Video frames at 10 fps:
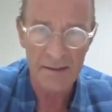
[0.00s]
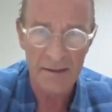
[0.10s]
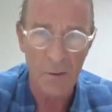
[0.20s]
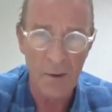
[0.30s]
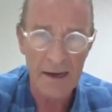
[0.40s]

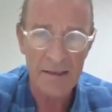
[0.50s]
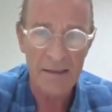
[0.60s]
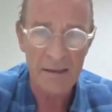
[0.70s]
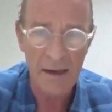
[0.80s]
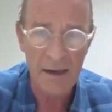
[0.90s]
direct
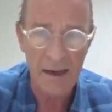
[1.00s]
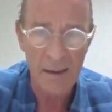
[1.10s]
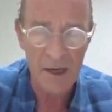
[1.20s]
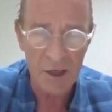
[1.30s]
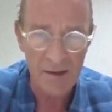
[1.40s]

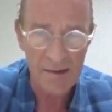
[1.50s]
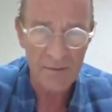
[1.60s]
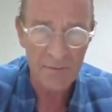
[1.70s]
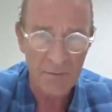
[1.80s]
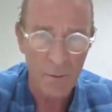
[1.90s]
emissions
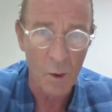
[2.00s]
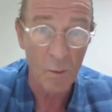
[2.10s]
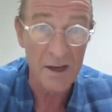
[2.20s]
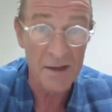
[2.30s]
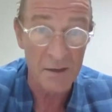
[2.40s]
from what
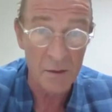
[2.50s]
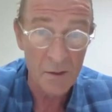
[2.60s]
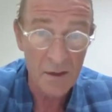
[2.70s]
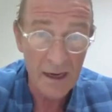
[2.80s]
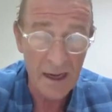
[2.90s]
we
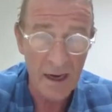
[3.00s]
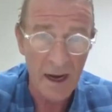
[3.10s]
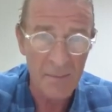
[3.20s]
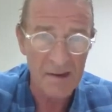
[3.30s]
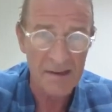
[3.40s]
do in
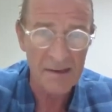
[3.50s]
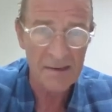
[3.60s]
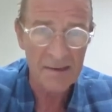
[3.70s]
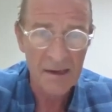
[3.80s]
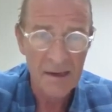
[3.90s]
our
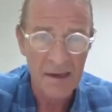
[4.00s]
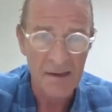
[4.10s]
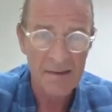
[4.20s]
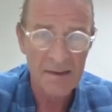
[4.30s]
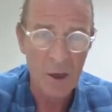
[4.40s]
business.
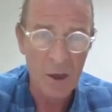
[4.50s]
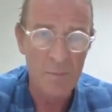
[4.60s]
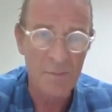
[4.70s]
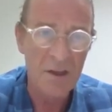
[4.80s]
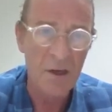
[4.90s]
And
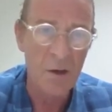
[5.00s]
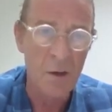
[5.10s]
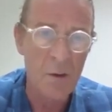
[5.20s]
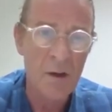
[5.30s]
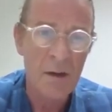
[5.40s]
scope
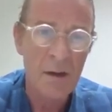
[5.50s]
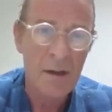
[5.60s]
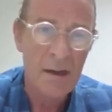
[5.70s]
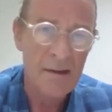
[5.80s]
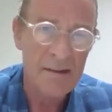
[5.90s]
2
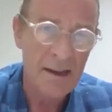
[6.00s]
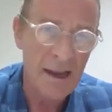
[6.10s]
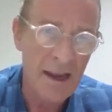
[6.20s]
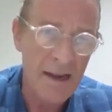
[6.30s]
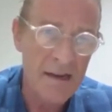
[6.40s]
is
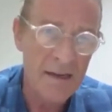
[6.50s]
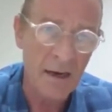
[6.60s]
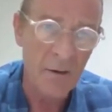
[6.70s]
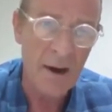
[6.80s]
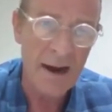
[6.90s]
the
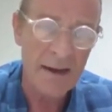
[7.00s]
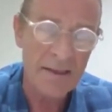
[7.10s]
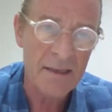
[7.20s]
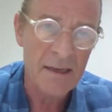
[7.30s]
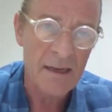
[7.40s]

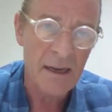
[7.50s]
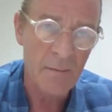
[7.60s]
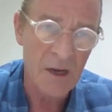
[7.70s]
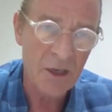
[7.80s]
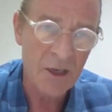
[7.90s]
indirect
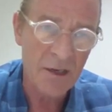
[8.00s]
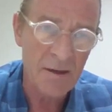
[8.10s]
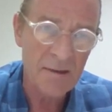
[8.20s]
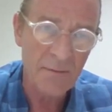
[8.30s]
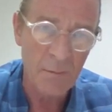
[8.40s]

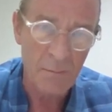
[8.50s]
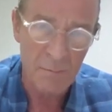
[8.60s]
emissions from